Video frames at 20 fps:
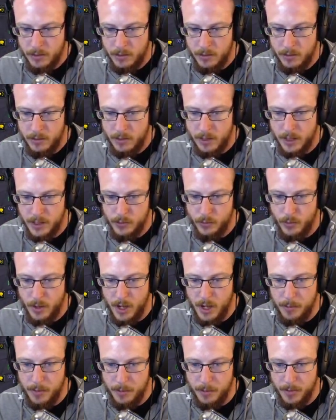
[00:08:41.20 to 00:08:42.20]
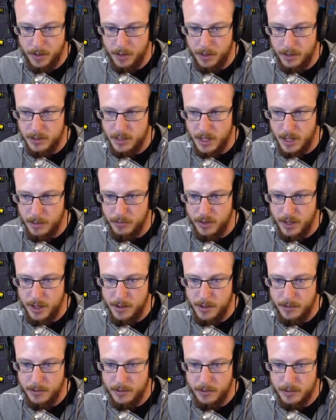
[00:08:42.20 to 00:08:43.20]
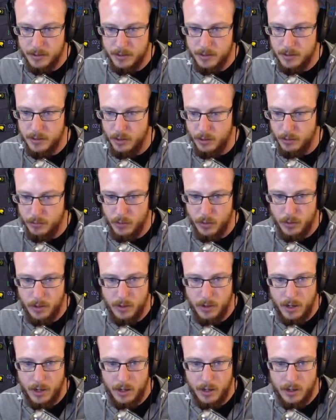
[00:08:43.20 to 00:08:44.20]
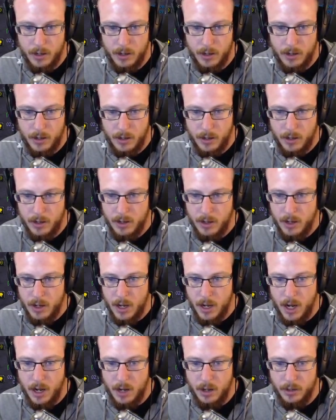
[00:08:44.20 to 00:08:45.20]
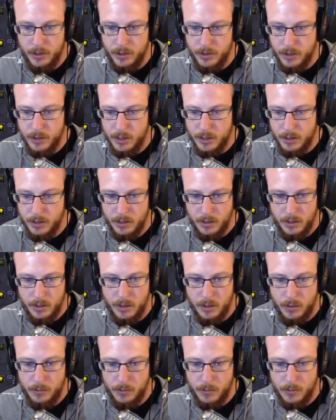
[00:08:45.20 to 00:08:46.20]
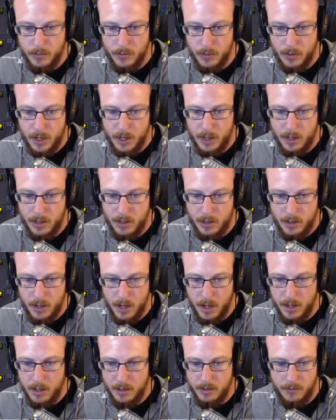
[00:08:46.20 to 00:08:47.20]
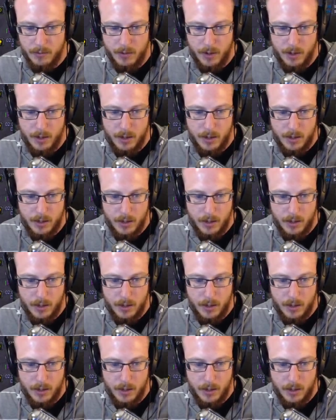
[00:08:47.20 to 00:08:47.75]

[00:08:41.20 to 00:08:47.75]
That's why, but I'm not going to type that. Stoneborn. I'll do it. Nope. Okay, got it. Very good.